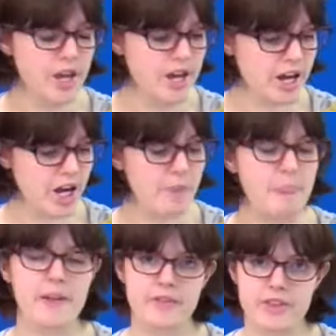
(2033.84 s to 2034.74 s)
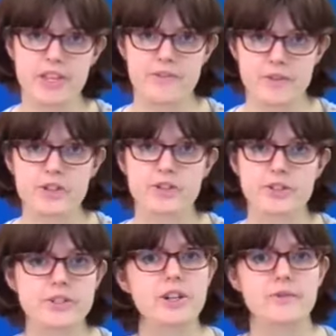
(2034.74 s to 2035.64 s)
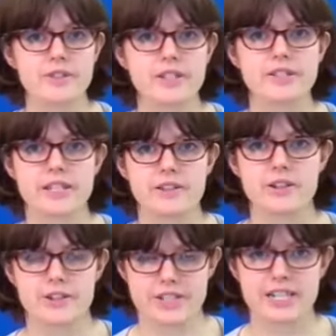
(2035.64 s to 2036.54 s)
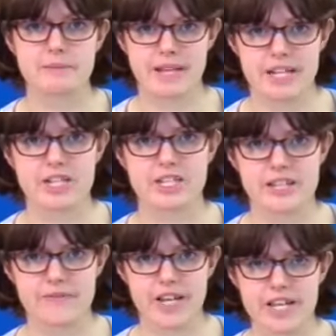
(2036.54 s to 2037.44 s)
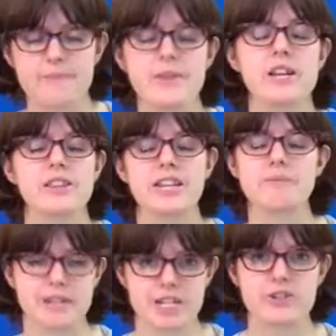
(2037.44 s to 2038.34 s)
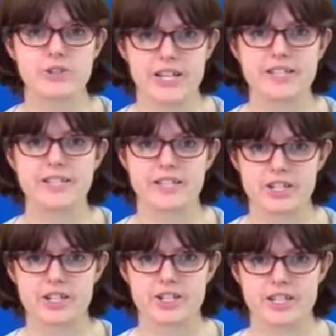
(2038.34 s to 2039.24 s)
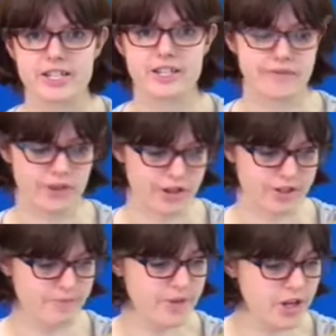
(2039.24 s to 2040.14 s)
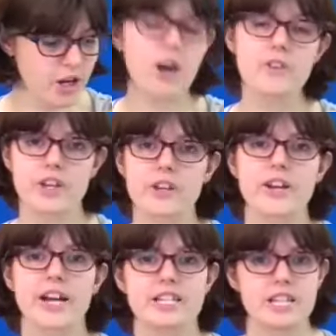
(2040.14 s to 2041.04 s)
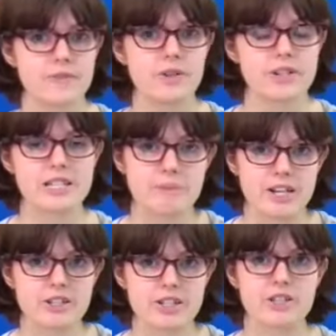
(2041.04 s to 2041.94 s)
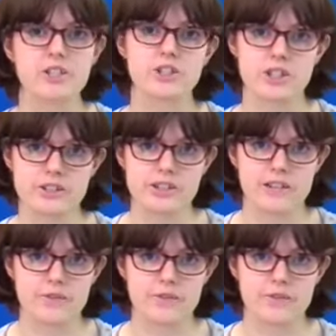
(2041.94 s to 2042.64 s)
If you do use a contents page CV, then make sure that's in addition to that if not. On the other hand, if you're in a specialty that doesn't give